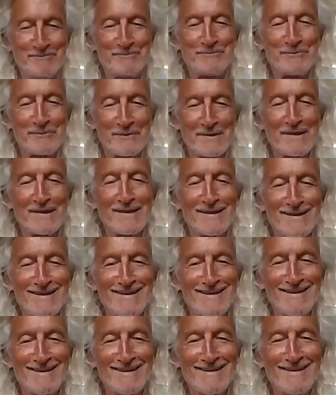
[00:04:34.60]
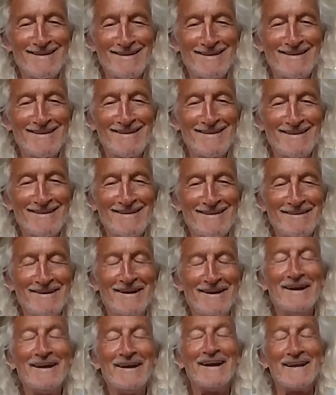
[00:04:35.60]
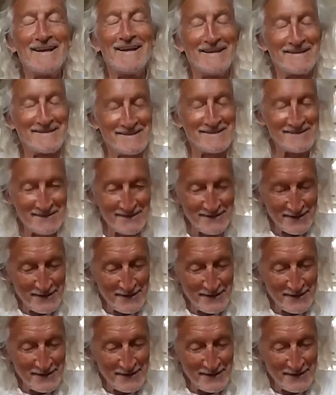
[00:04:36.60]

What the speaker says: to be recycled. And